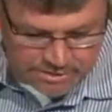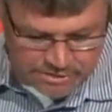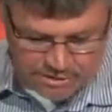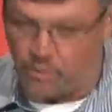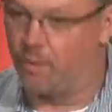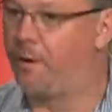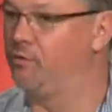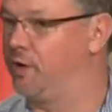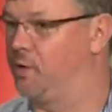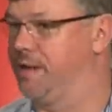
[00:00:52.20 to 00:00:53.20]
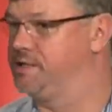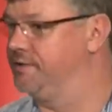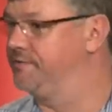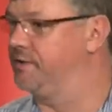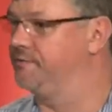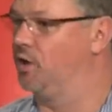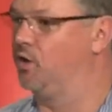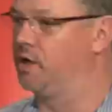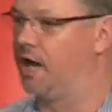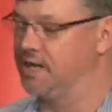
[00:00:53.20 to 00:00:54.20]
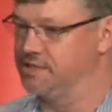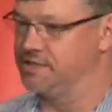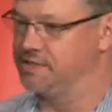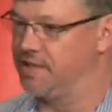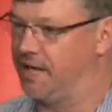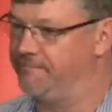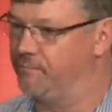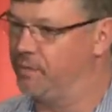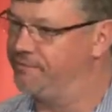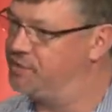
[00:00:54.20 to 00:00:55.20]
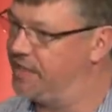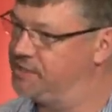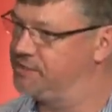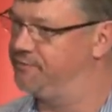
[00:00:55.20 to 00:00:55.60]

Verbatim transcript: so, upon request of, of the organisers, um, we've changed the